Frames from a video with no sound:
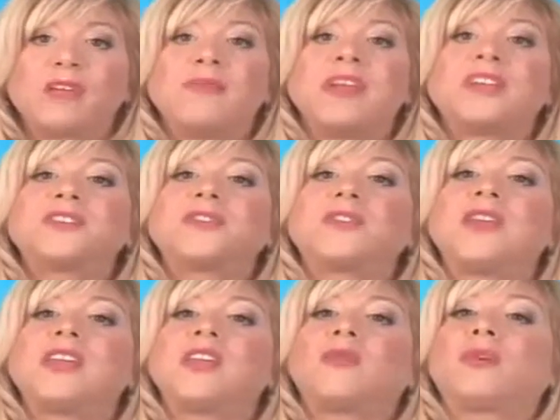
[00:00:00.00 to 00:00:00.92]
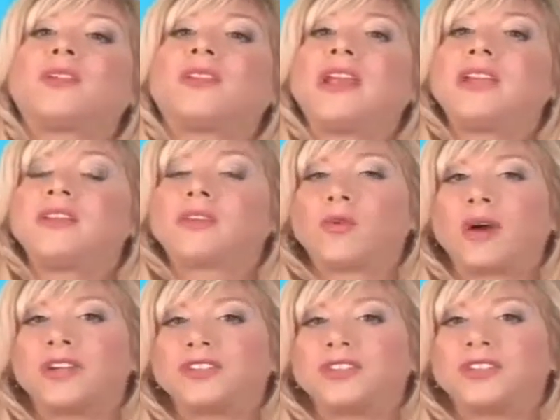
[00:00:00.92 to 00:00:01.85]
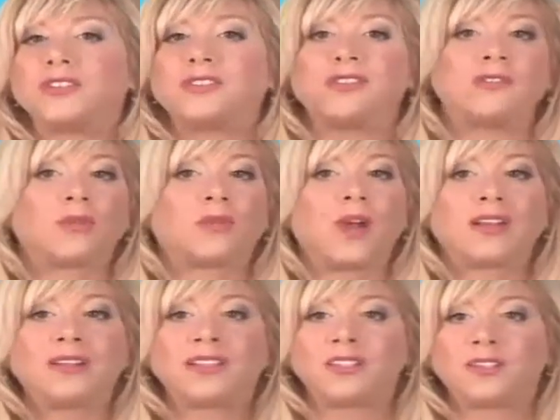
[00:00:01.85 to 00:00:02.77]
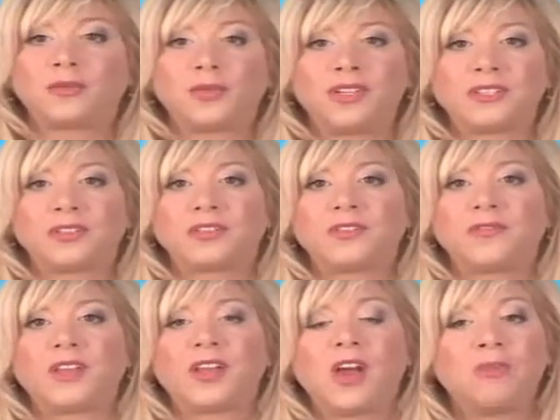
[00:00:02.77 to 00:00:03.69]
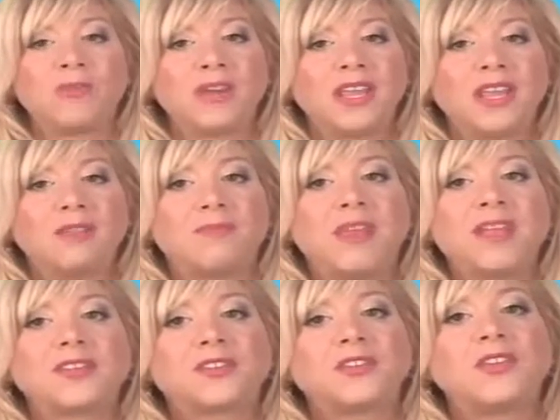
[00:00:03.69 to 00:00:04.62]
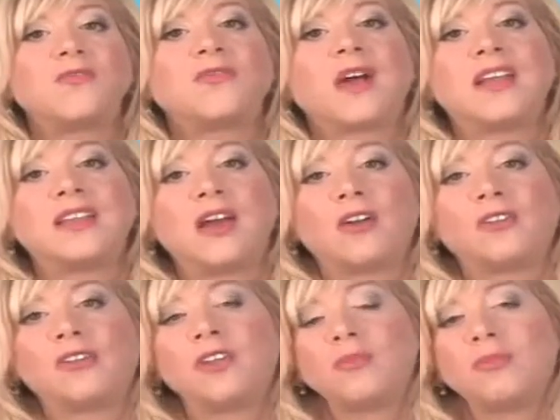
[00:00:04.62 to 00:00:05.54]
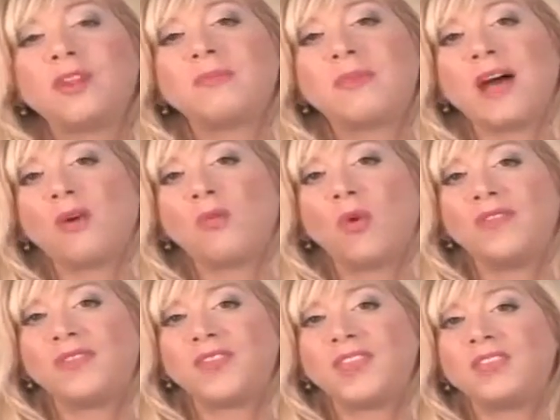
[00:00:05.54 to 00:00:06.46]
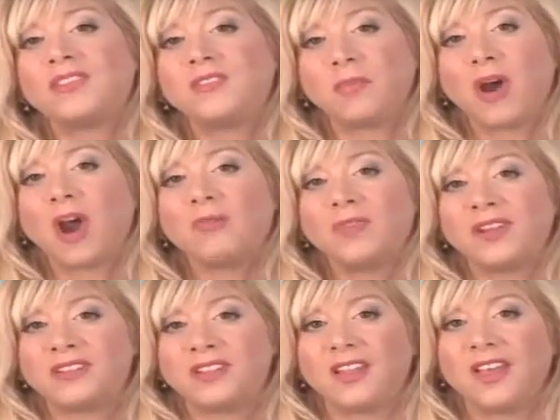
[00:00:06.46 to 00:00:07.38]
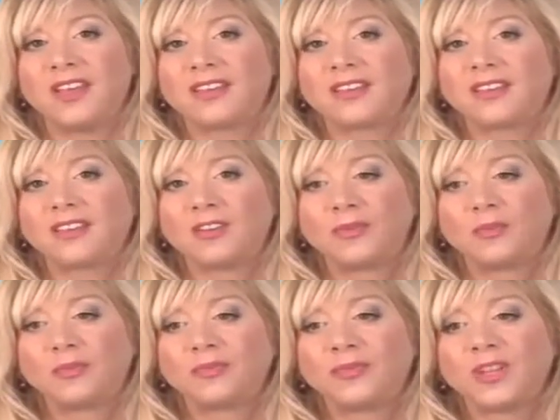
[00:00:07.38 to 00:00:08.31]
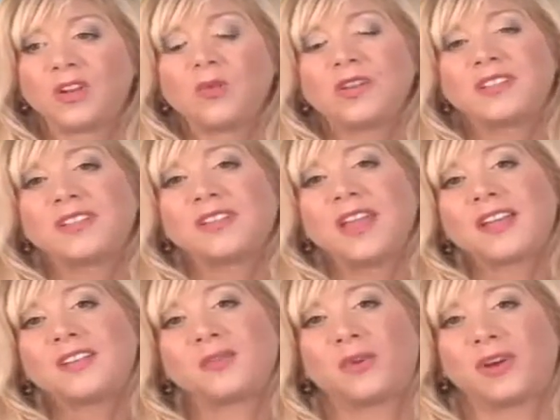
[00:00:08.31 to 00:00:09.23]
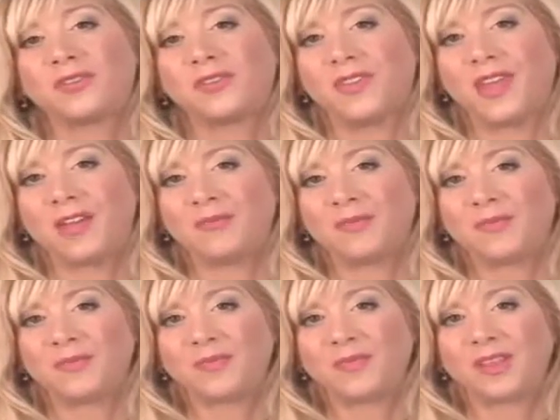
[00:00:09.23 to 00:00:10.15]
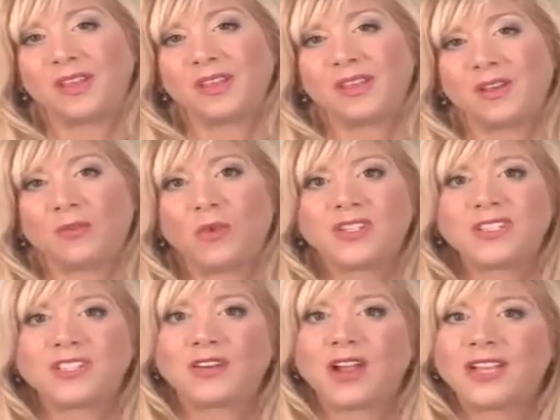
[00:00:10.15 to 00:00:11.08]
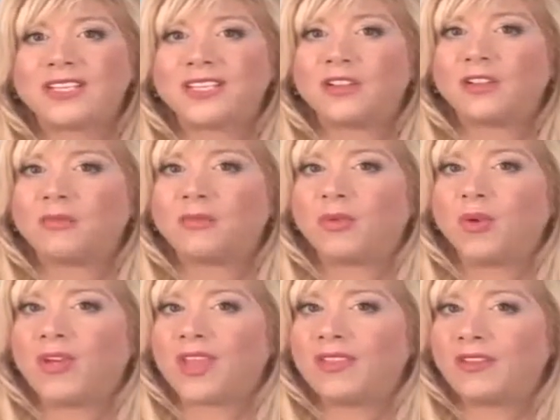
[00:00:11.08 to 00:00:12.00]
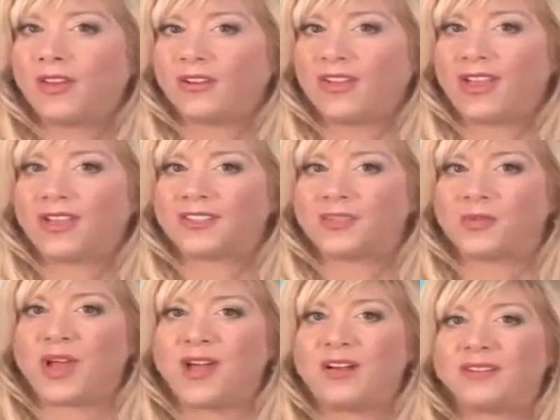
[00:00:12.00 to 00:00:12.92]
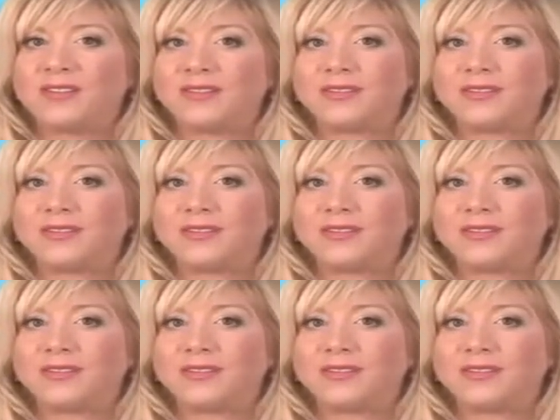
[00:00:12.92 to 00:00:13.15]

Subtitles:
Make sure that you relate your questions directly to the research of the company and make sure you find out a little bit about what the department is like. Now, what's it like to work for them? What's their ideal employee look like as well?